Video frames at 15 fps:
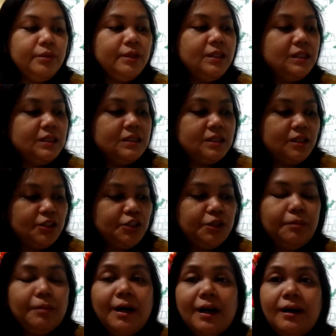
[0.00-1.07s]
with this
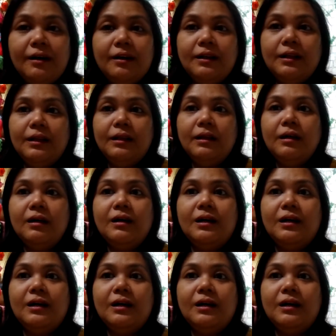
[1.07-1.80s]
Taj Mahal